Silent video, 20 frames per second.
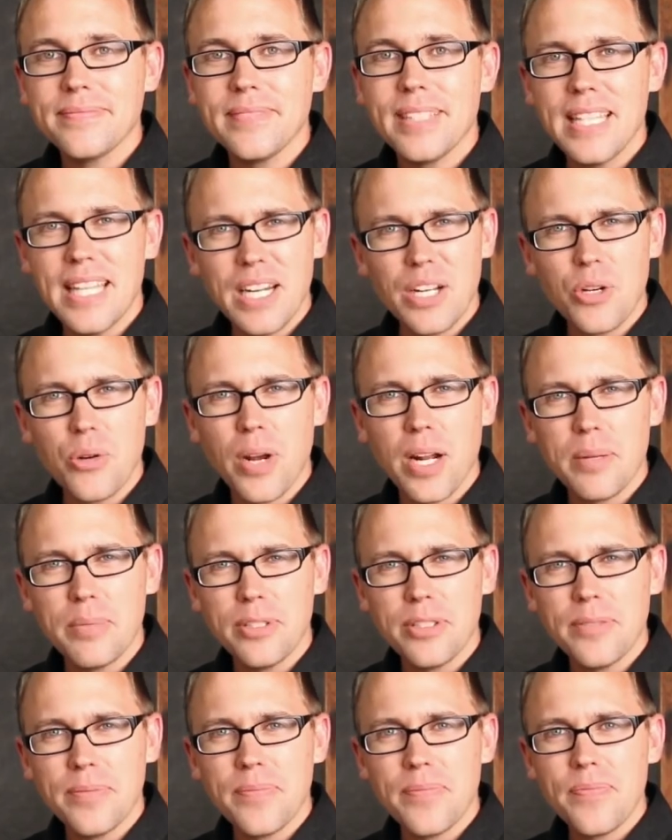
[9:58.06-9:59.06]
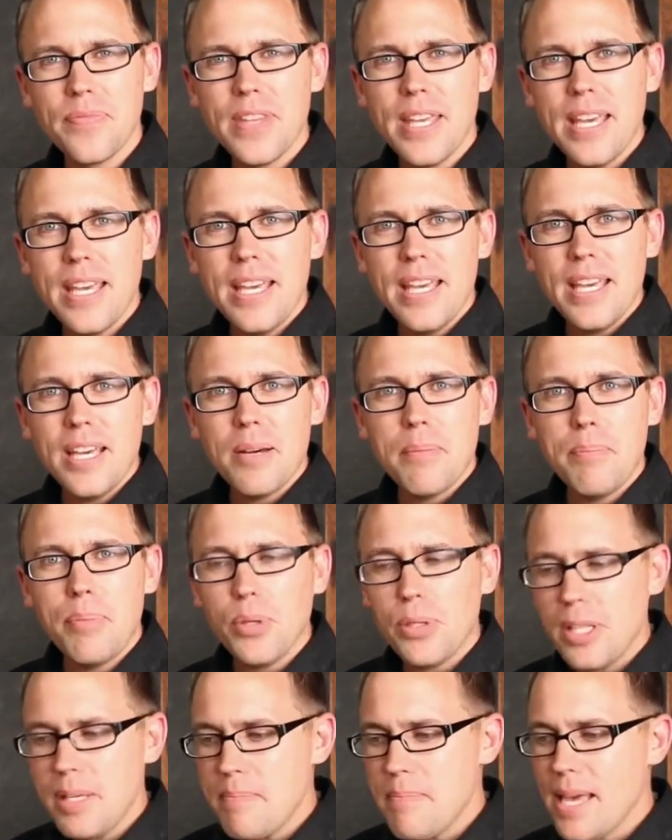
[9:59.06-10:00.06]
Isn't that incredible?
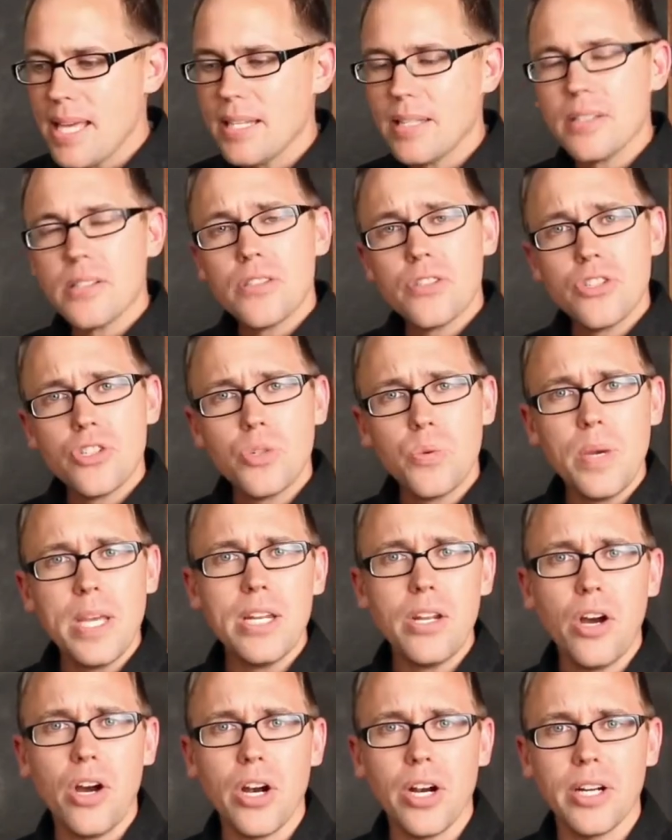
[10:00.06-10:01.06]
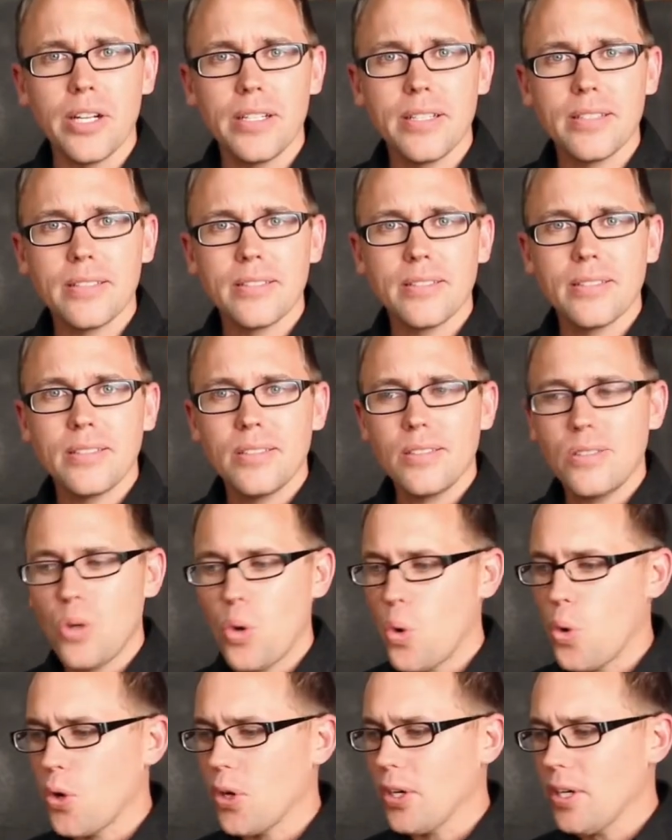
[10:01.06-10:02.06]
bully meant sweetheart
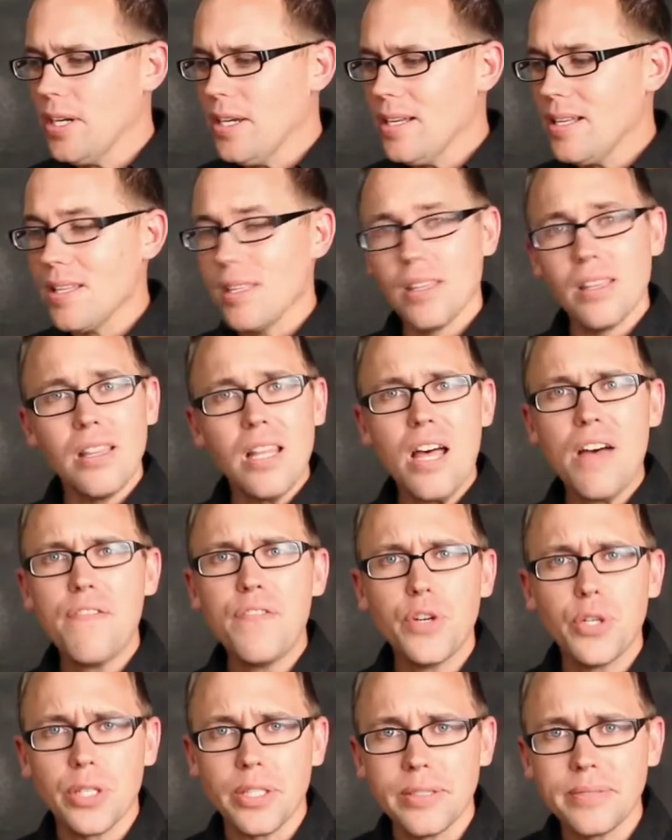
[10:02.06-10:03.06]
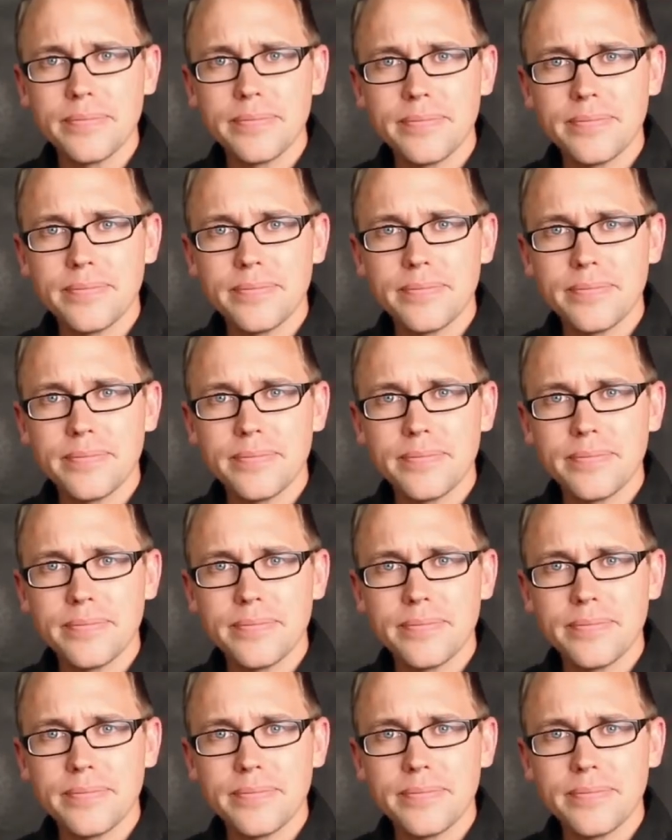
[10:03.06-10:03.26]
or lover